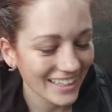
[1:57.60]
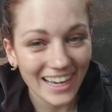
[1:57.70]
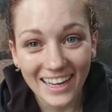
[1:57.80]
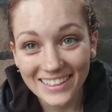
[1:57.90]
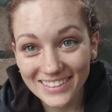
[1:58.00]

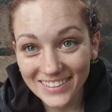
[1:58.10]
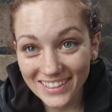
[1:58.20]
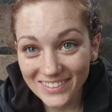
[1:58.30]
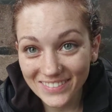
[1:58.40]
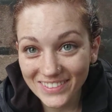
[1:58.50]
Yeah, so
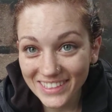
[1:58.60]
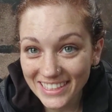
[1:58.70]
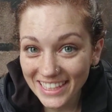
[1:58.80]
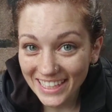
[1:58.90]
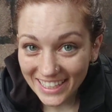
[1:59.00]
that's what I'm doing
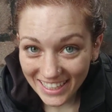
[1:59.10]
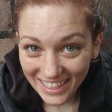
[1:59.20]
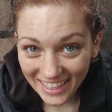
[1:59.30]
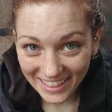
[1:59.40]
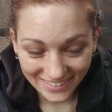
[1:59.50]
today.
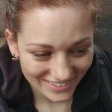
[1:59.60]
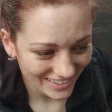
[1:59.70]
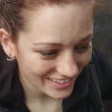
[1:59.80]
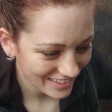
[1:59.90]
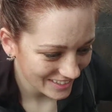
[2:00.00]
And I was
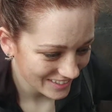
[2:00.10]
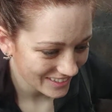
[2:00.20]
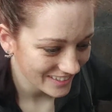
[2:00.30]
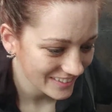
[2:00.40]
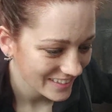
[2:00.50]
going to show
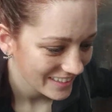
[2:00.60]
you.